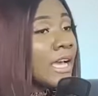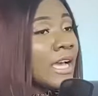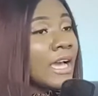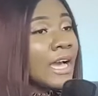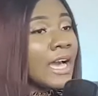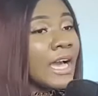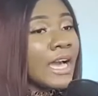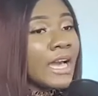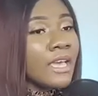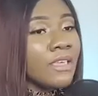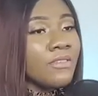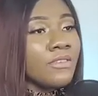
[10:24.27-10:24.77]

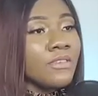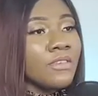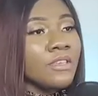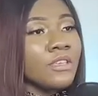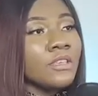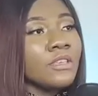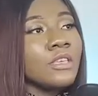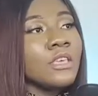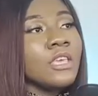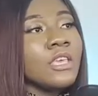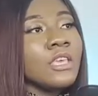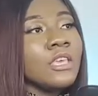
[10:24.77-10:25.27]
I
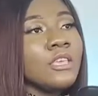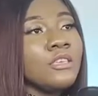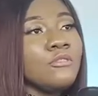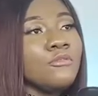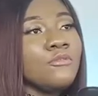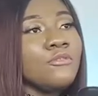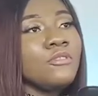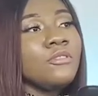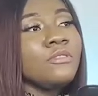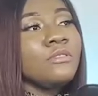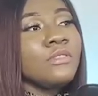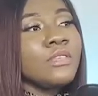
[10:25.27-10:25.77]
think if
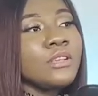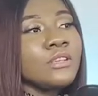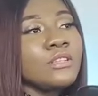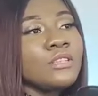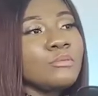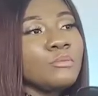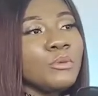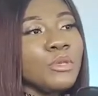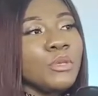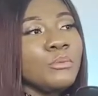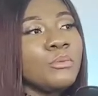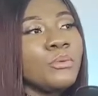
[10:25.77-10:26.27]

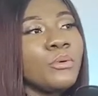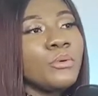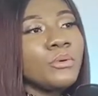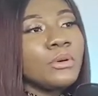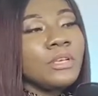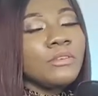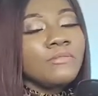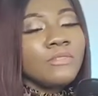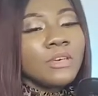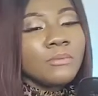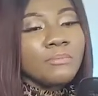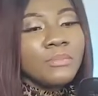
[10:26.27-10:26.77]

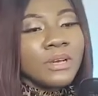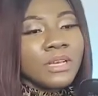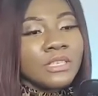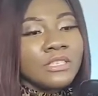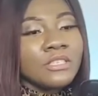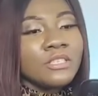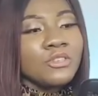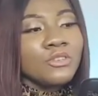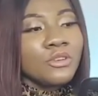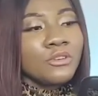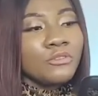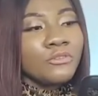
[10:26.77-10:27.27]
the person
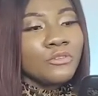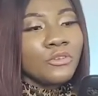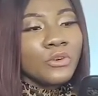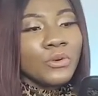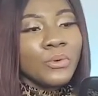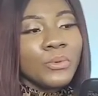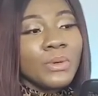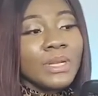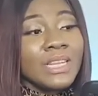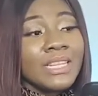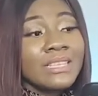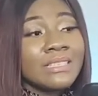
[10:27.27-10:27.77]
you're
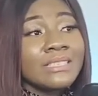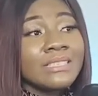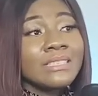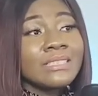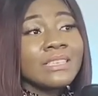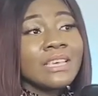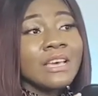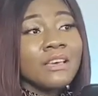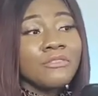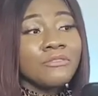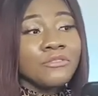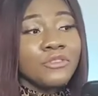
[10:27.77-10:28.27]
following is
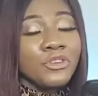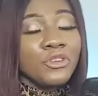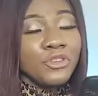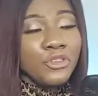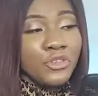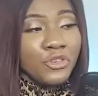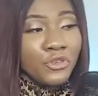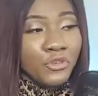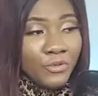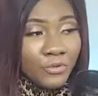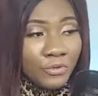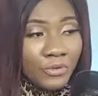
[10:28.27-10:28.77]
serving
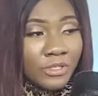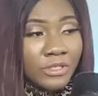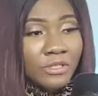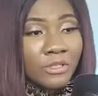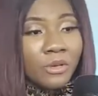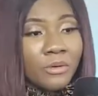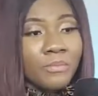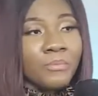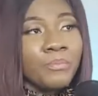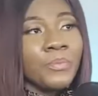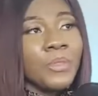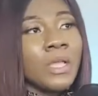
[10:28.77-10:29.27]
you
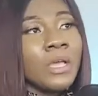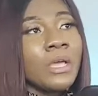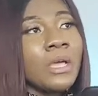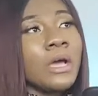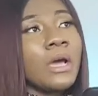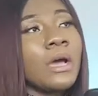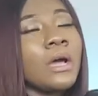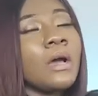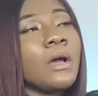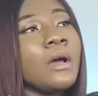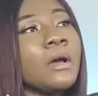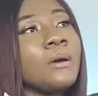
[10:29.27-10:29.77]
some
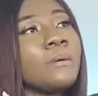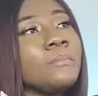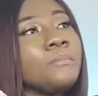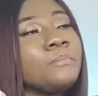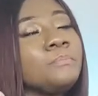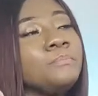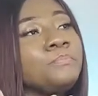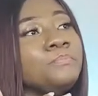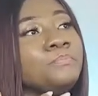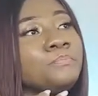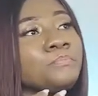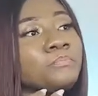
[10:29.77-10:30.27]

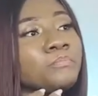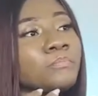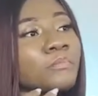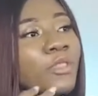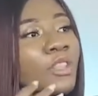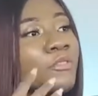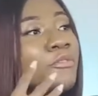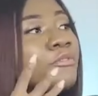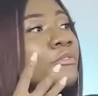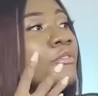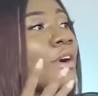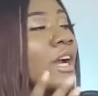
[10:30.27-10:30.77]

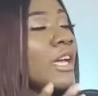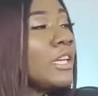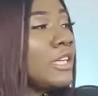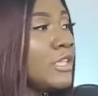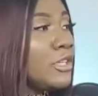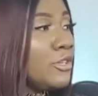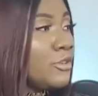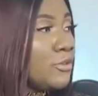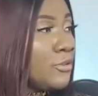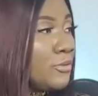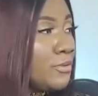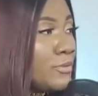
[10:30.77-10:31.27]

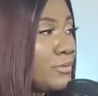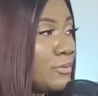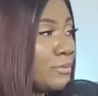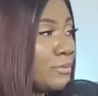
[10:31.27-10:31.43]
value,